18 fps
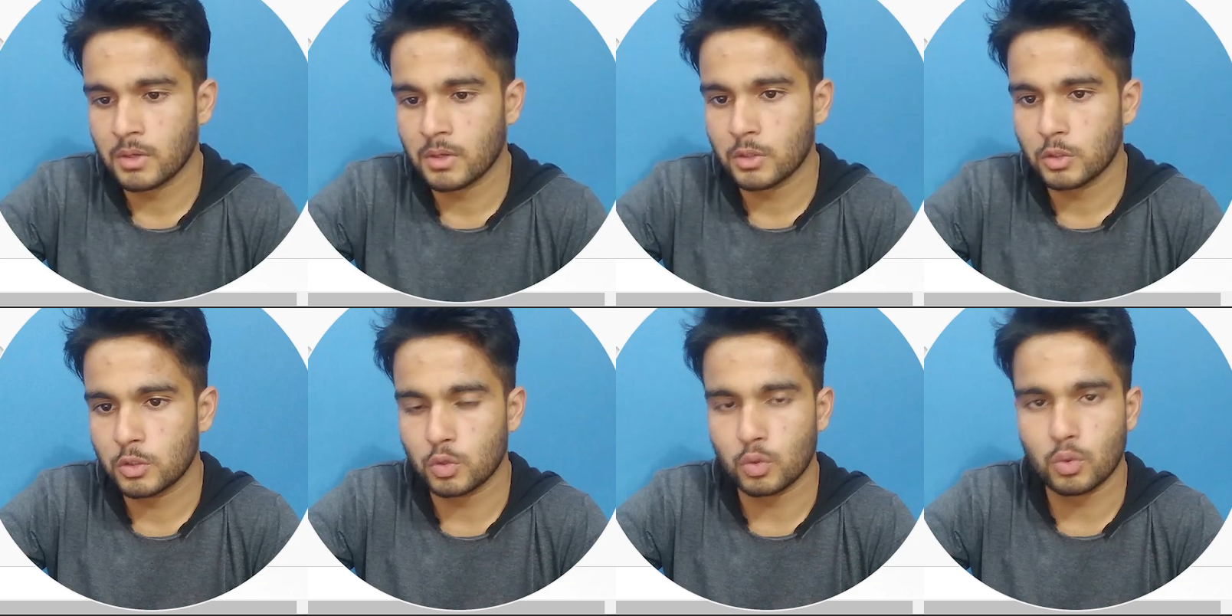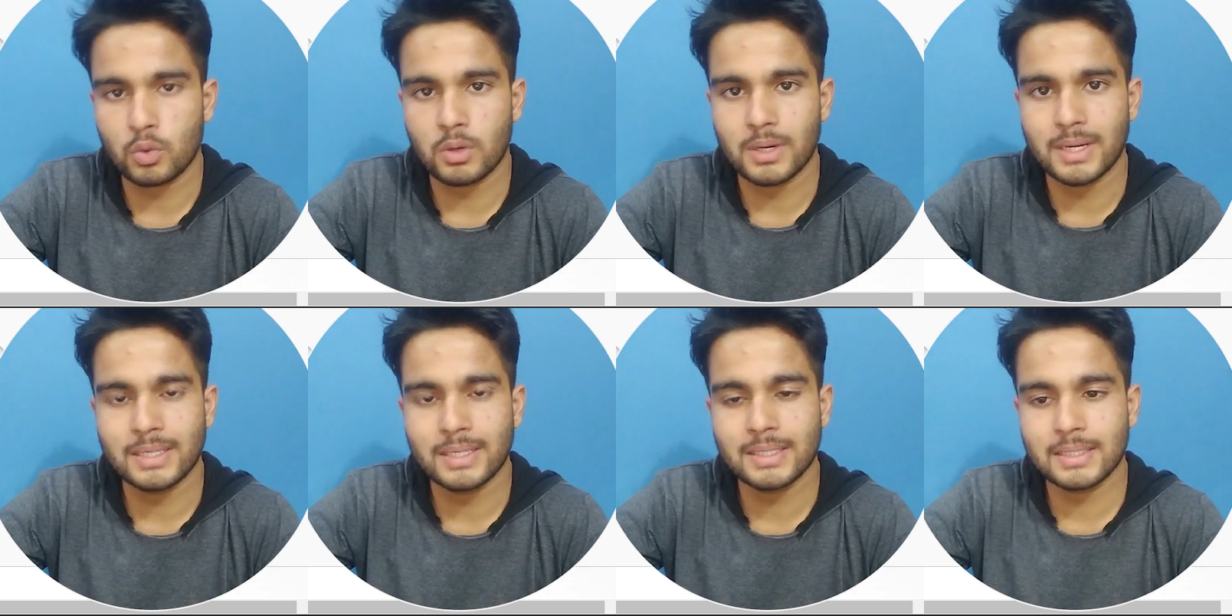So
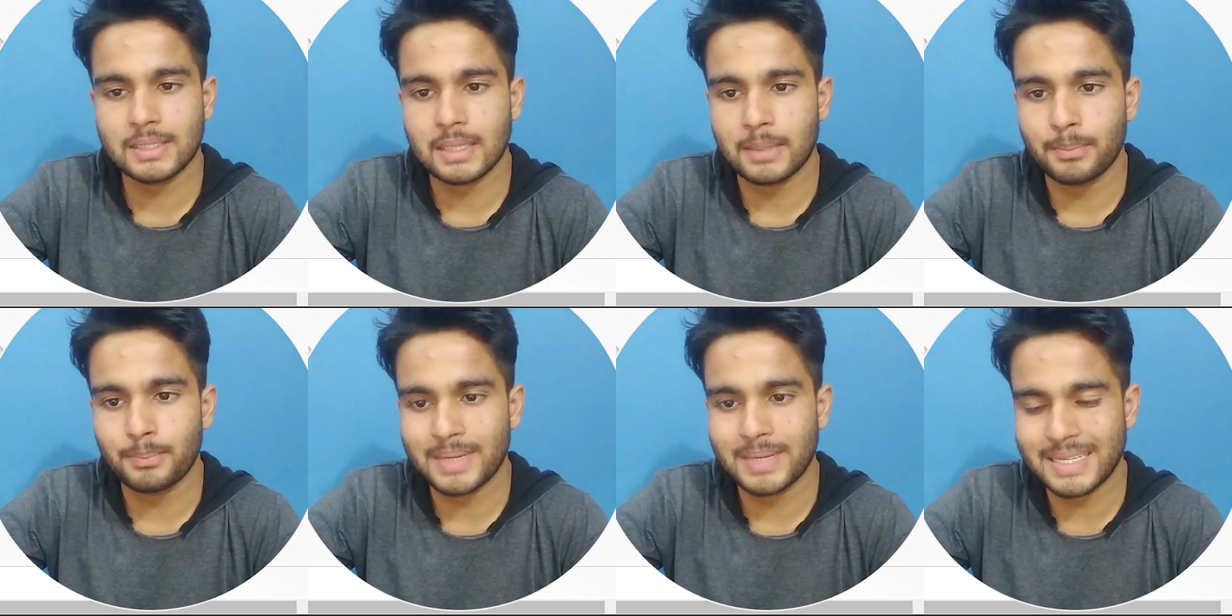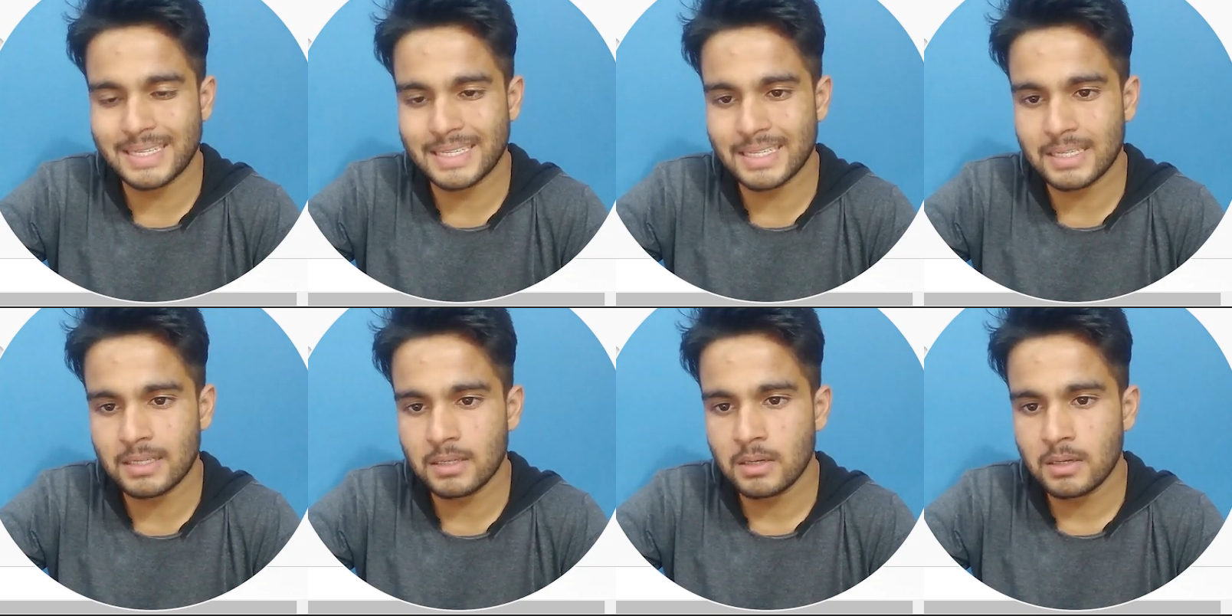it is
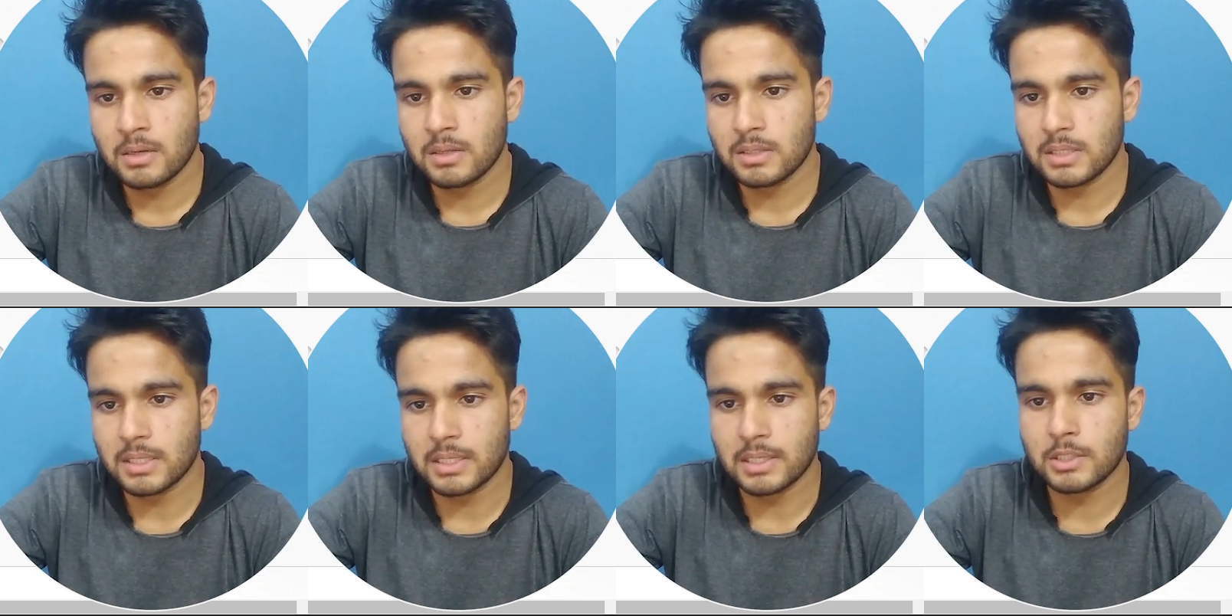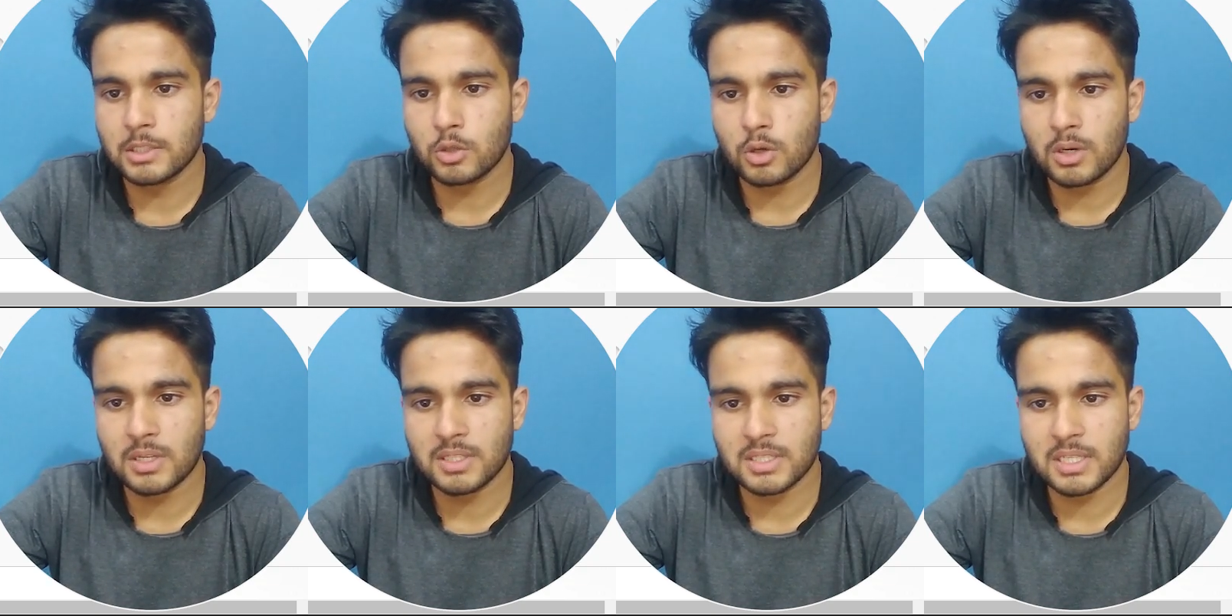completed, the
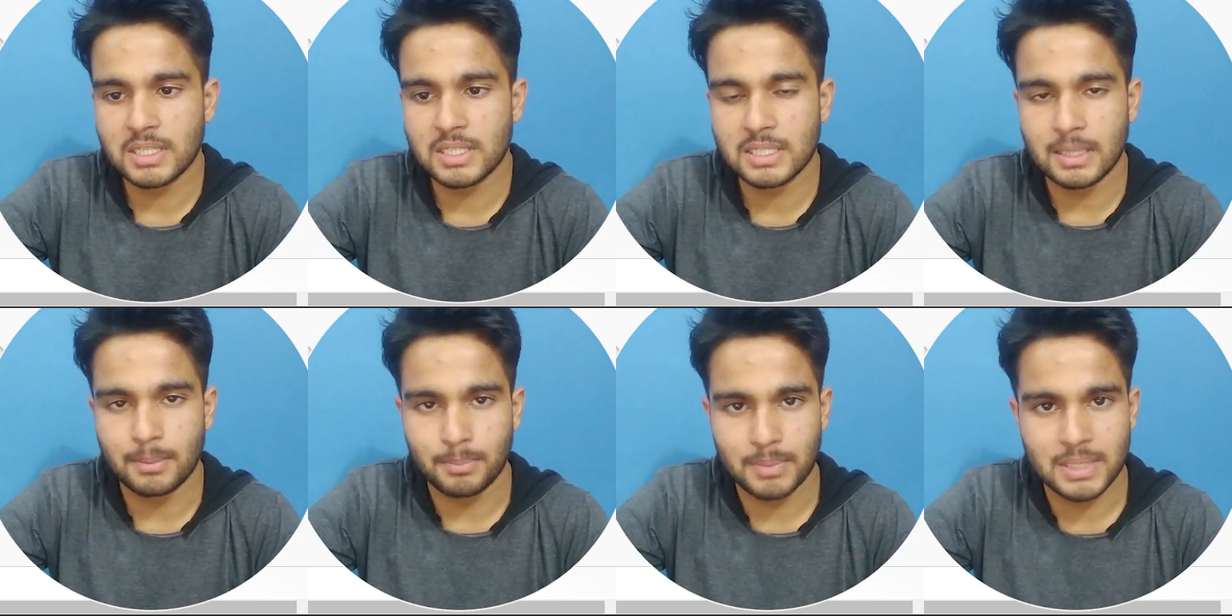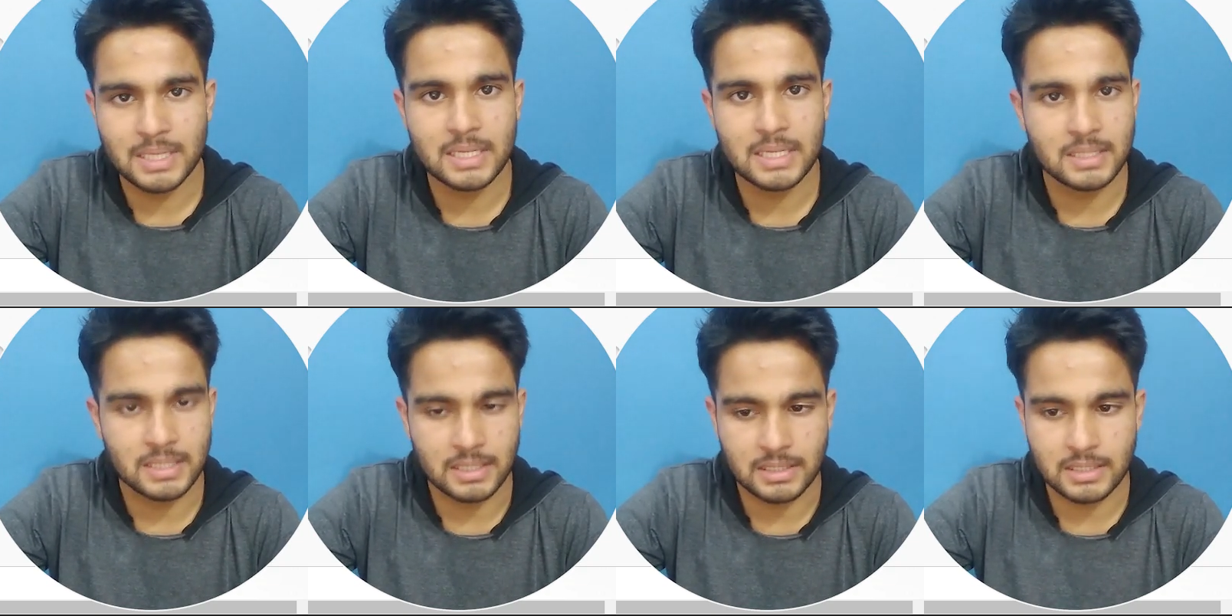installation is completed
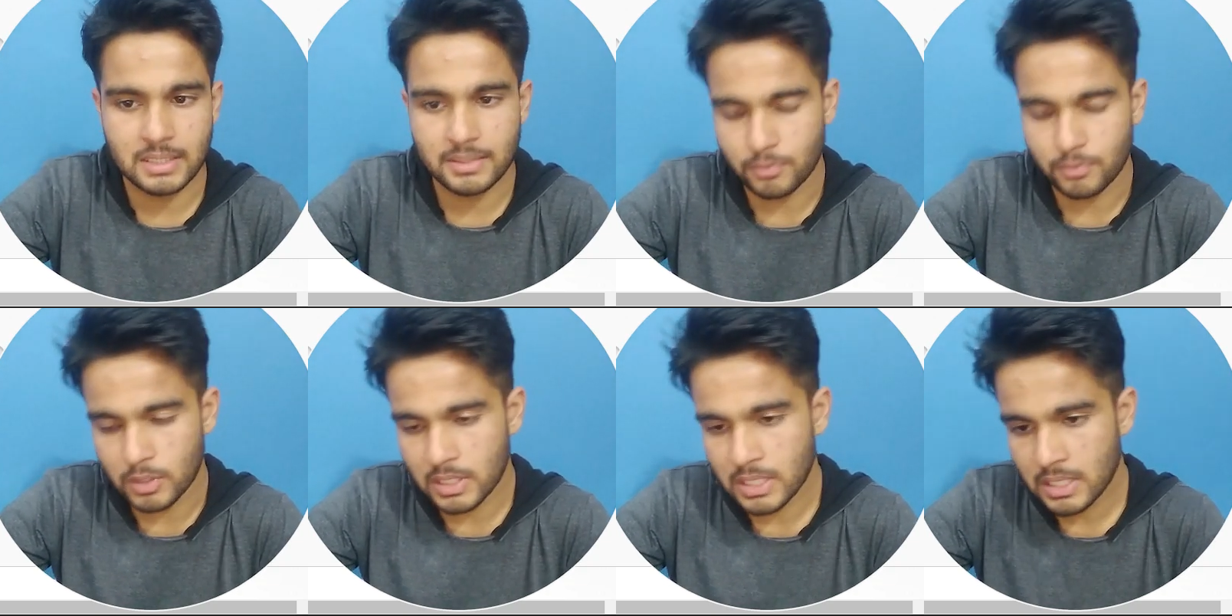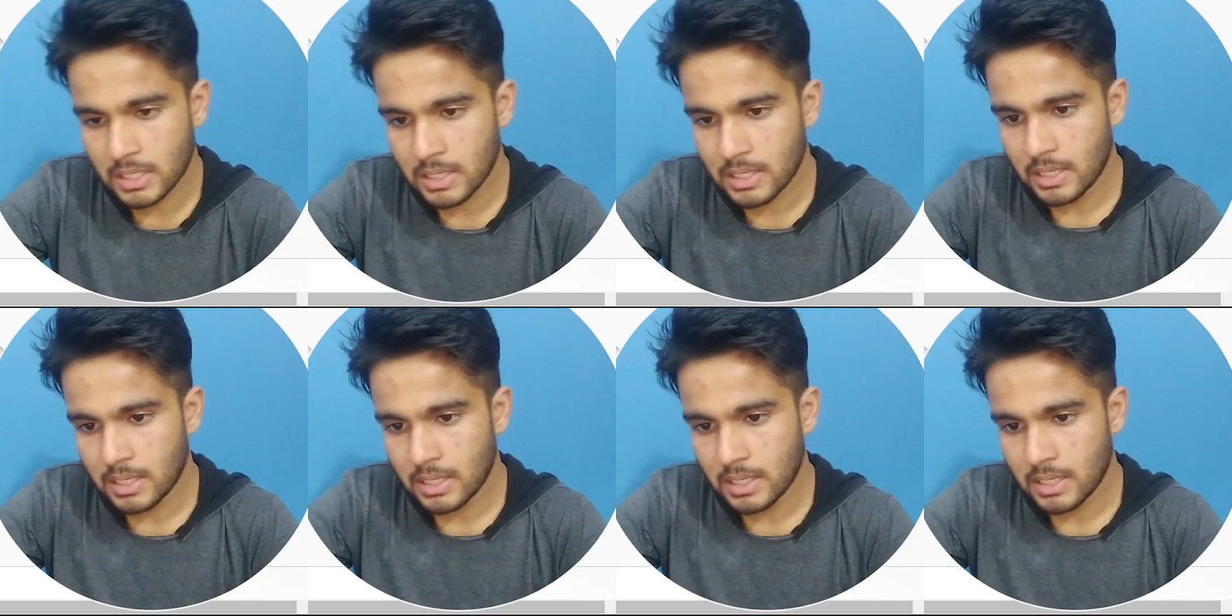successfully,